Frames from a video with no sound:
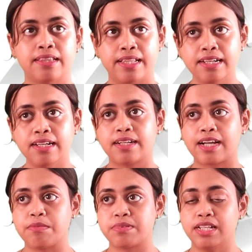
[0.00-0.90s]
Then
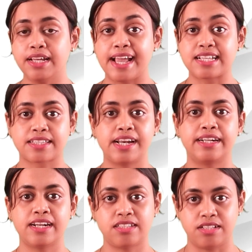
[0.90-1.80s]
comes the
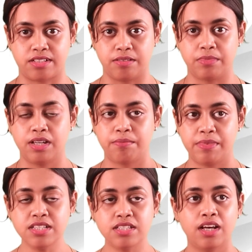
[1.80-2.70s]
excretory system,
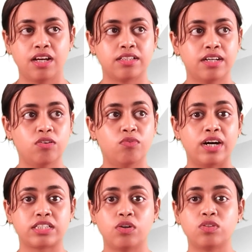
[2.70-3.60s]
means the
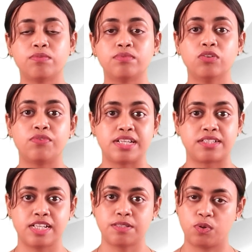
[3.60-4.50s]
wash out of the
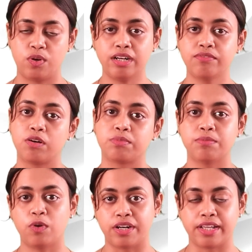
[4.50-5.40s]
wastage product from the
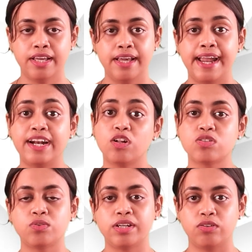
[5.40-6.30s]
body. It
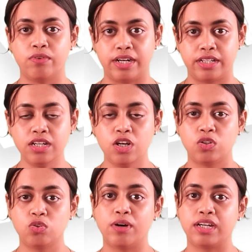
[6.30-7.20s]
also needs water
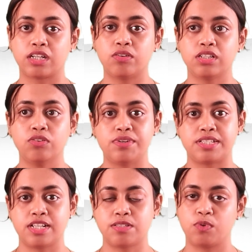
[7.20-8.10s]
to wash out the
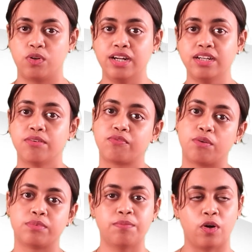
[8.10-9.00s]
wastage product
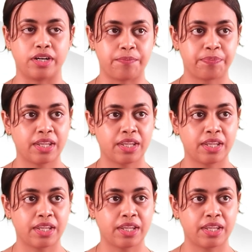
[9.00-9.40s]
from the body.